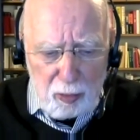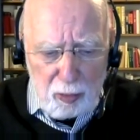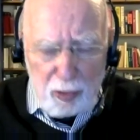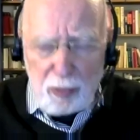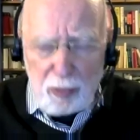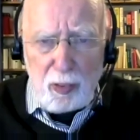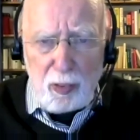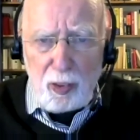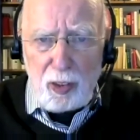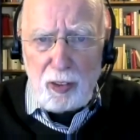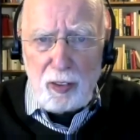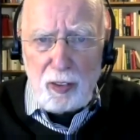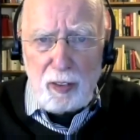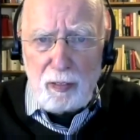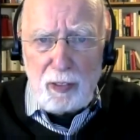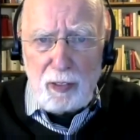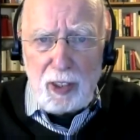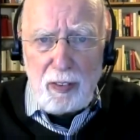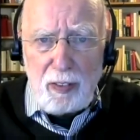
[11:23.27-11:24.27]

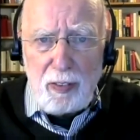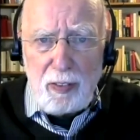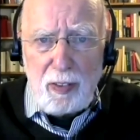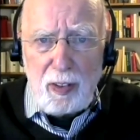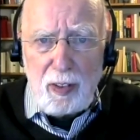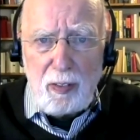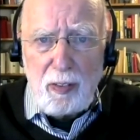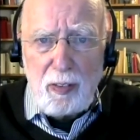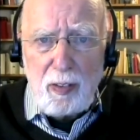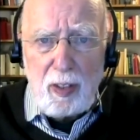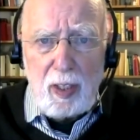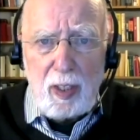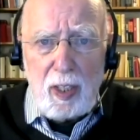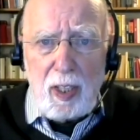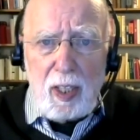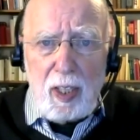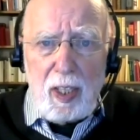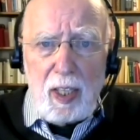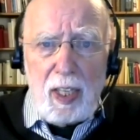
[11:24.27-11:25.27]
restorative justice,
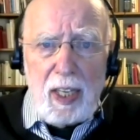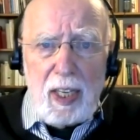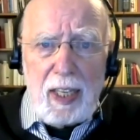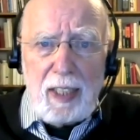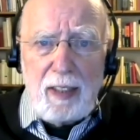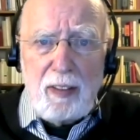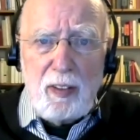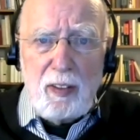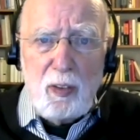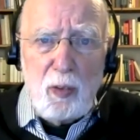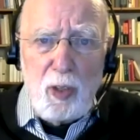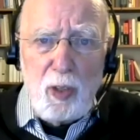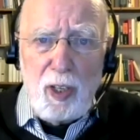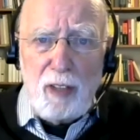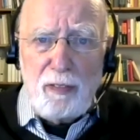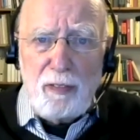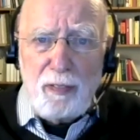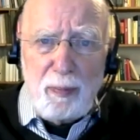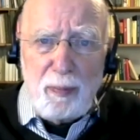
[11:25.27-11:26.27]
and you
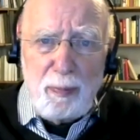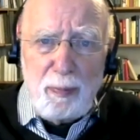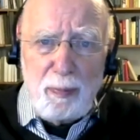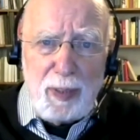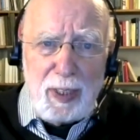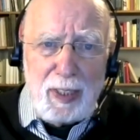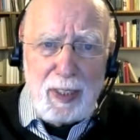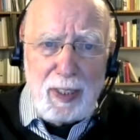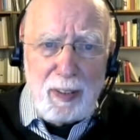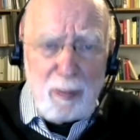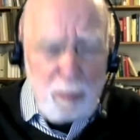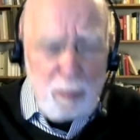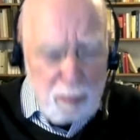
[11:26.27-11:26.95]
have been